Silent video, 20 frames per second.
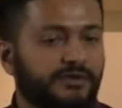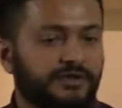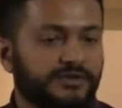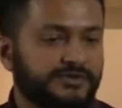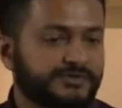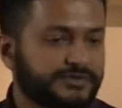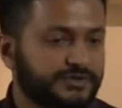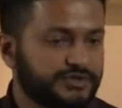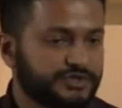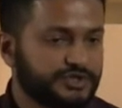on a
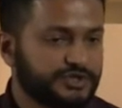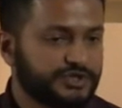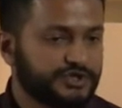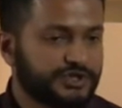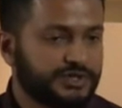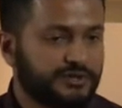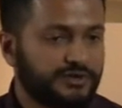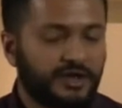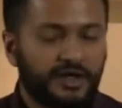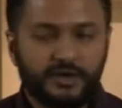search
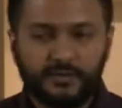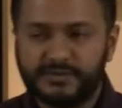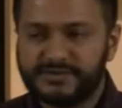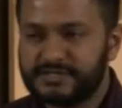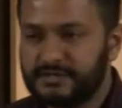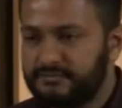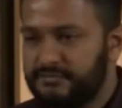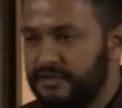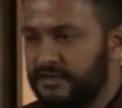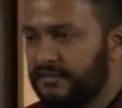engine was
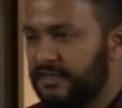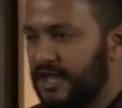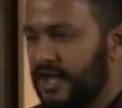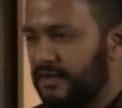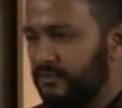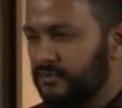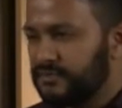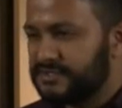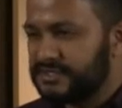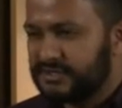something
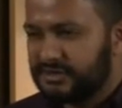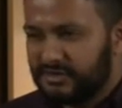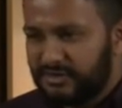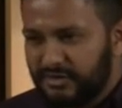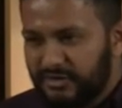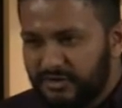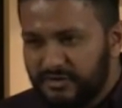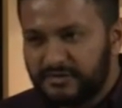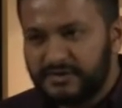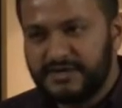that was
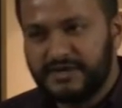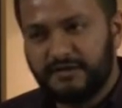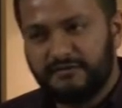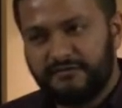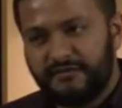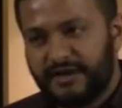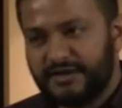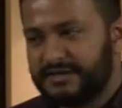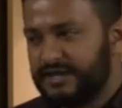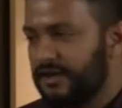clearly
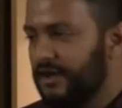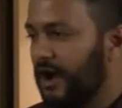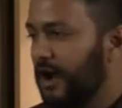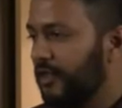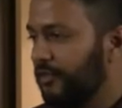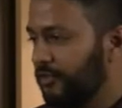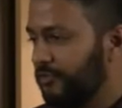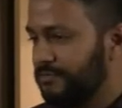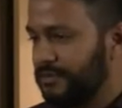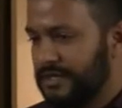affecting
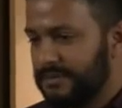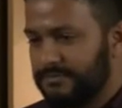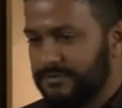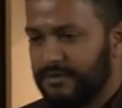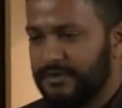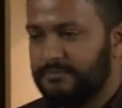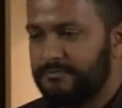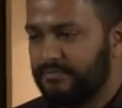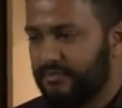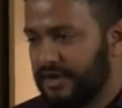other people
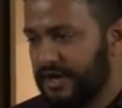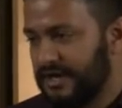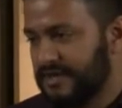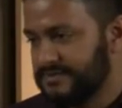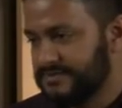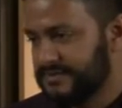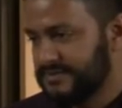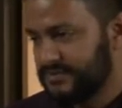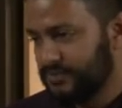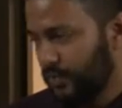and
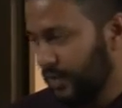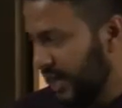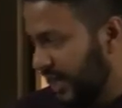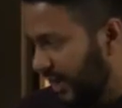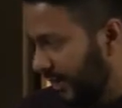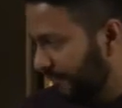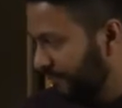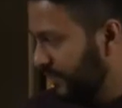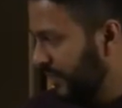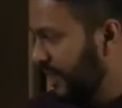brands as
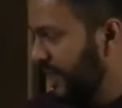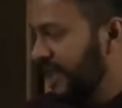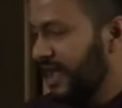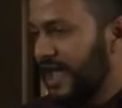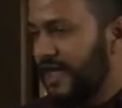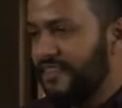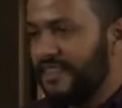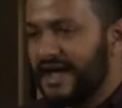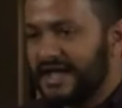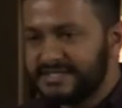well.
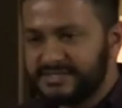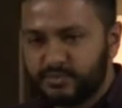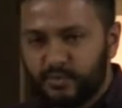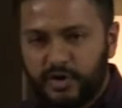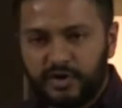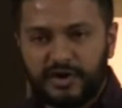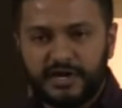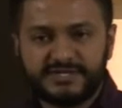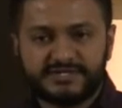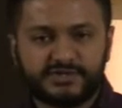And that's
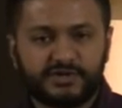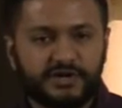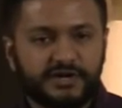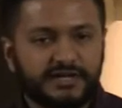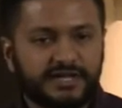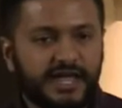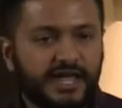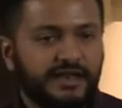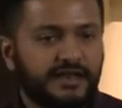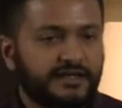where I started
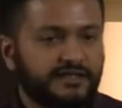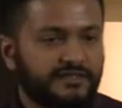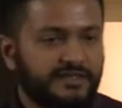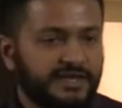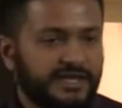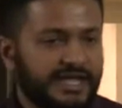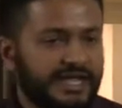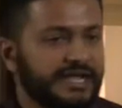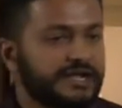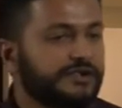getting
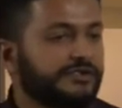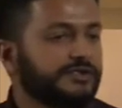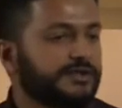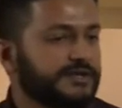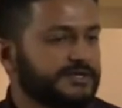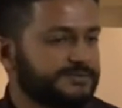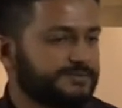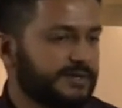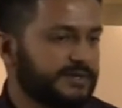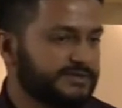the
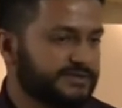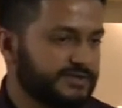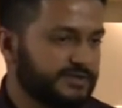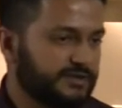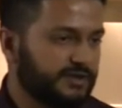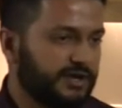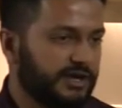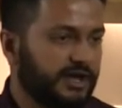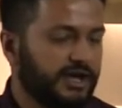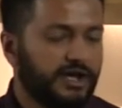inklings,
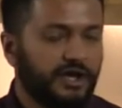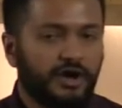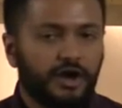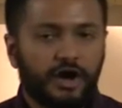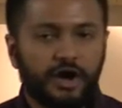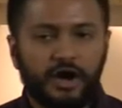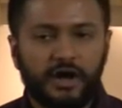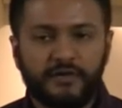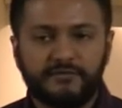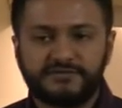basically,
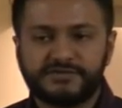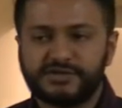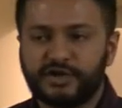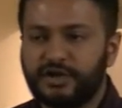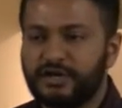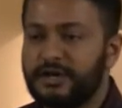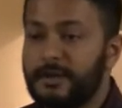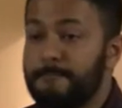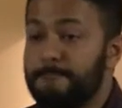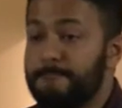of
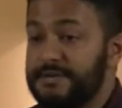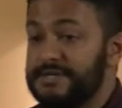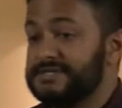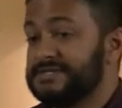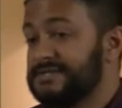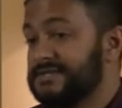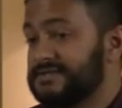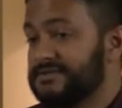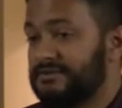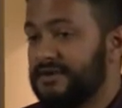starting a
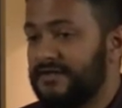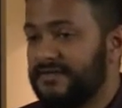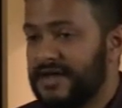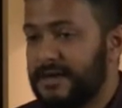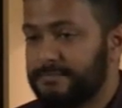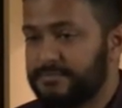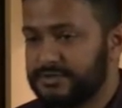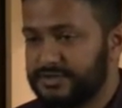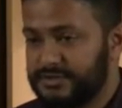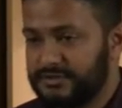business around
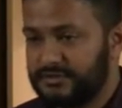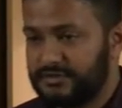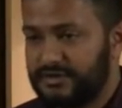that particular